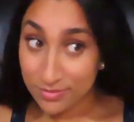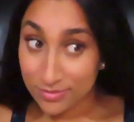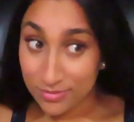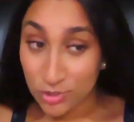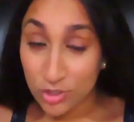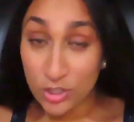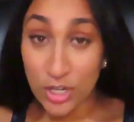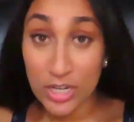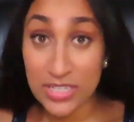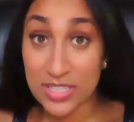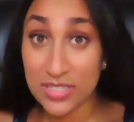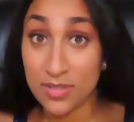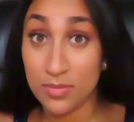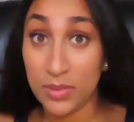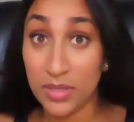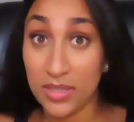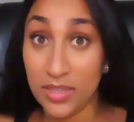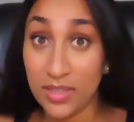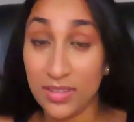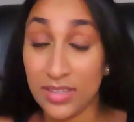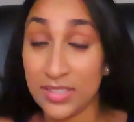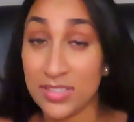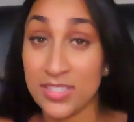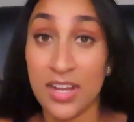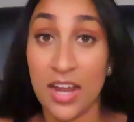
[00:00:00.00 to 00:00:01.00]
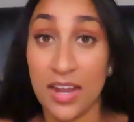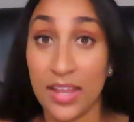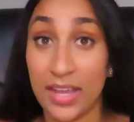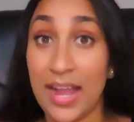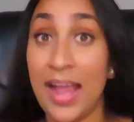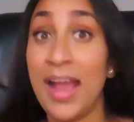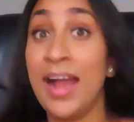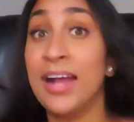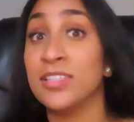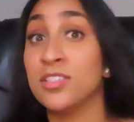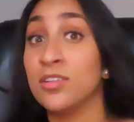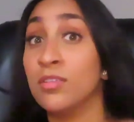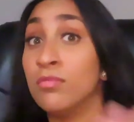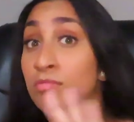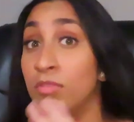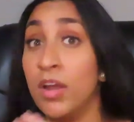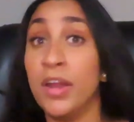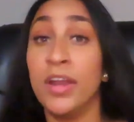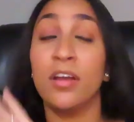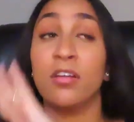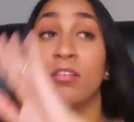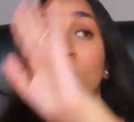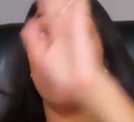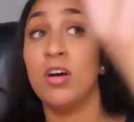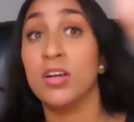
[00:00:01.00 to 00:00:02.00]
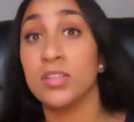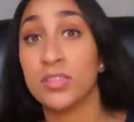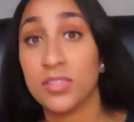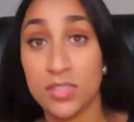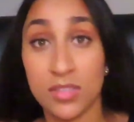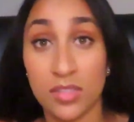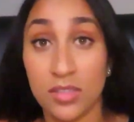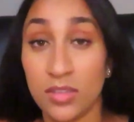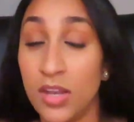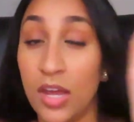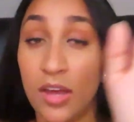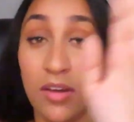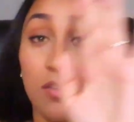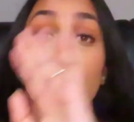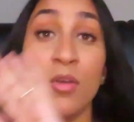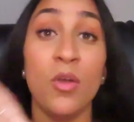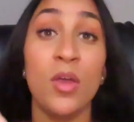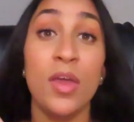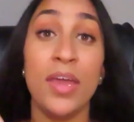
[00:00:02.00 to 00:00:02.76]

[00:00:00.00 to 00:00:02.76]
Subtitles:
Trust me, it's not like I had to run across. No,